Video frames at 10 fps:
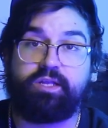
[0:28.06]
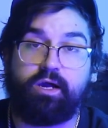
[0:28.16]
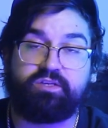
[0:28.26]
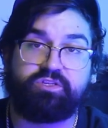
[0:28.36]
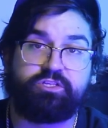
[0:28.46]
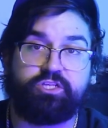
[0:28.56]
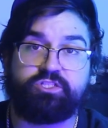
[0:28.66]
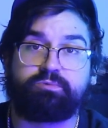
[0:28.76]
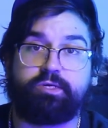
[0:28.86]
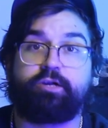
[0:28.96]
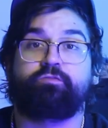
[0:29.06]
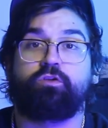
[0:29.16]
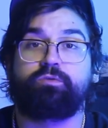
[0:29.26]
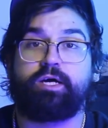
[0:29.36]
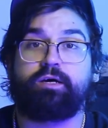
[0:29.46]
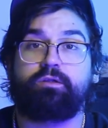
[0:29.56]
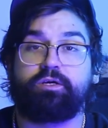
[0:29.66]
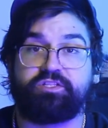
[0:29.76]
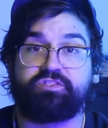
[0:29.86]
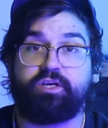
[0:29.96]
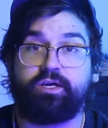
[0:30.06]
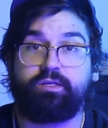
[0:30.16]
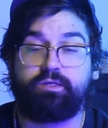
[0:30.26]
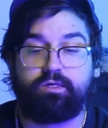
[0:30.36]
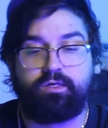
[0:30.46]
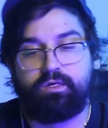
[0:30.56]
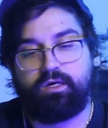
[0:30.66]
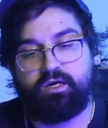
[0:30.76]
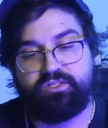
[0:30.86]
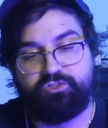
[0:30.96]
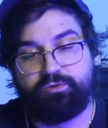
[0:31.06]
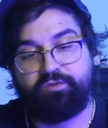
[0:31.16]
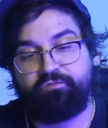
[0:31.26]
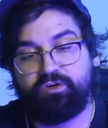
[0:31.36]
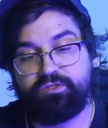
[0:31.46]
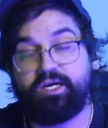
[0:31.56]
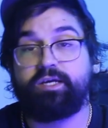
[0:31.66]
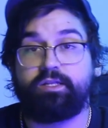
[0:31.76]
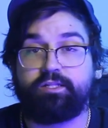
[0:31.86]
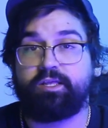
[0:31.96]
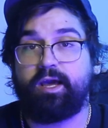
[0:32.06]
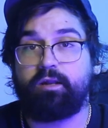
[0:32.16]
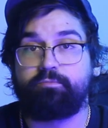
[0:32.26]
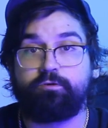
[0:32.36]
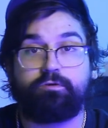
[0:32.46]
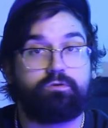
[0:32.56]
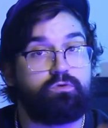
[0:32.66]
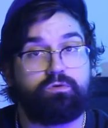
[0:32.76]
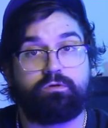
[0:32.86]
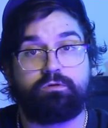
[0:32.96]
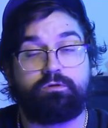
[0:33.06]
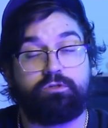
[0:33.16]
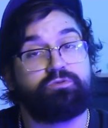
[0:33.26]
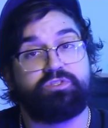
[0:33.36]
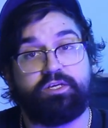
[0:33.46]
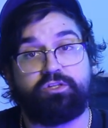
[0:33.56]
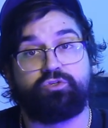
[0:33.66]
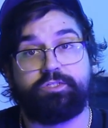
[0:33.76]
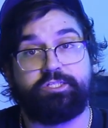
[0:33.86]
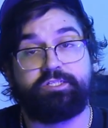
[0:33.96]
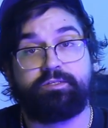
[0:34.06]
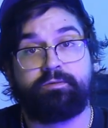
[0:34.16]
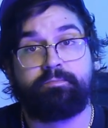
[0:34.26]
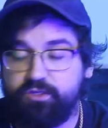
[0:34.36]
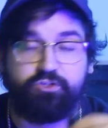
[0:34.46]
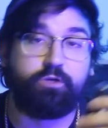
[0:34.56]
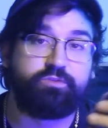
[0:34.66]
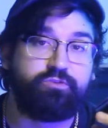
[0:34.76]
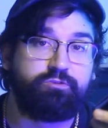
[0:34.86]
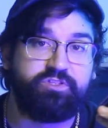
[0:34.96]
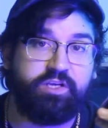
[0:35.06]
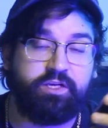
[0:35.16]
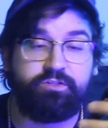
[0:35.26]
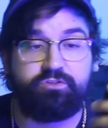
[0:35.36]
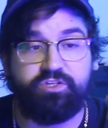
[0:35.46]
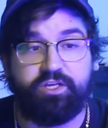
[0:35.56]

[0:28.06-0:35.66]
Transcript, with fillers: now has an adjustable airflow dial on the side, uh, so it can feel tight like the Caliburn or loose like the Trinity. In terms of new design, there's an